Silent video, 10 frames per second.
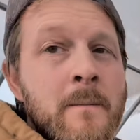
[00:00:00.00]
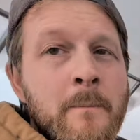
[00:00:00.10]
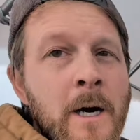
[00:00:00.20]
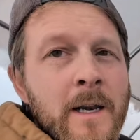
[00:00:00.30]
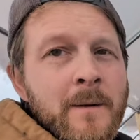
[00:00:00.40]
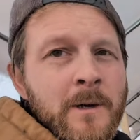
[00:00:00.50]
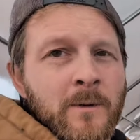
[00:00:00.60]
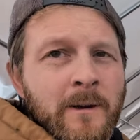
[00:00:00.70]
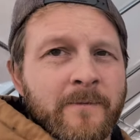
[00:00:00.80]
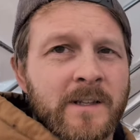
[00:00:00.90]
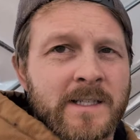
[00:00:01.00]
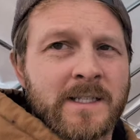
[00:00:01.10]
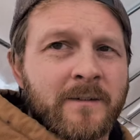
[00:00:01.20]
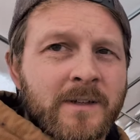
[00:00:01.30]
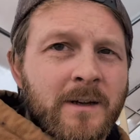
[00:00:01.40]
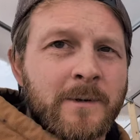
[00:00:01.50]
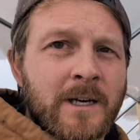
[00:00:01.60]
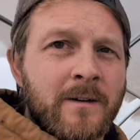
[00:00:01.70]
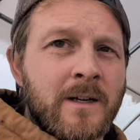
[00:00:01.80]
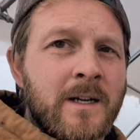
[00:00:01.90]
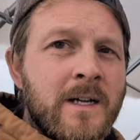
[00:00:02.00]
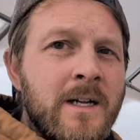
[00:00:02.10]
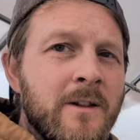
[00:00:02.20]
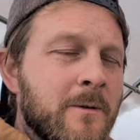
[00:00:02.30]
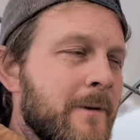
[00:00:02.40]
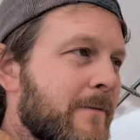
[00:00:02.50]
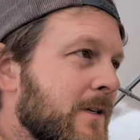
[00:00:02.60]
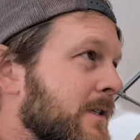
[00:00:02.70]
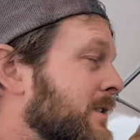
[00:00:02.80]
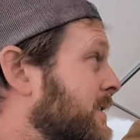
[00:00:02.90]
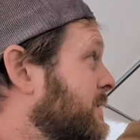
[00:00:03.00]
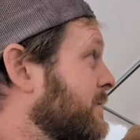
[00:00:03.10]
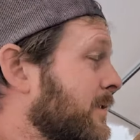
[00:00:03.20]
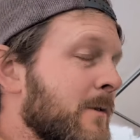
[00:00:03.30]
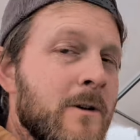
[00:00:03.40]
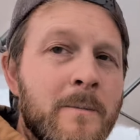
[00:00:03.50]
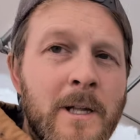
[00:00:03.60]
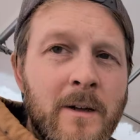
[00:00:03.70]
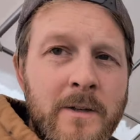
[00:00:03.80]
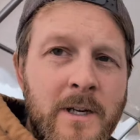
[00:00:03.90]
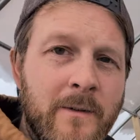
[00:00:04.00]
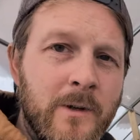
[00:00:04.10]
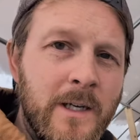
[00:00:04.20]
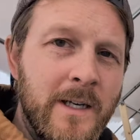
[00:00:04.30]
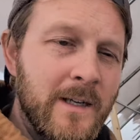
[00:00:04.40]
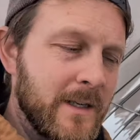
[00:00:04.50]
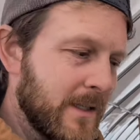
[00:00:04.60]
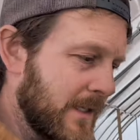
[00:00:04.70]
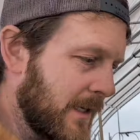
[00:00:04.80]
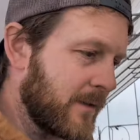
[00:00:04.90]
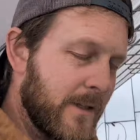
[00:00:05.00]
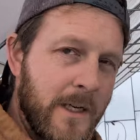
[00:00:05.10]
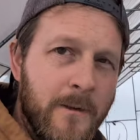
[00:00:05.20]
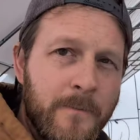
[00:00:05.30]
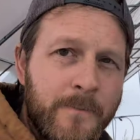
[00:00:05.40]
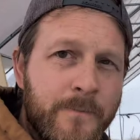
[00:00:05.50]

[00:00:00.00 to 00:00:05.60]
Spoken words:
But I'm gonna wait for this stuff to come down a little bit first. So I'm gonna go plow the driveway, get that cleared out,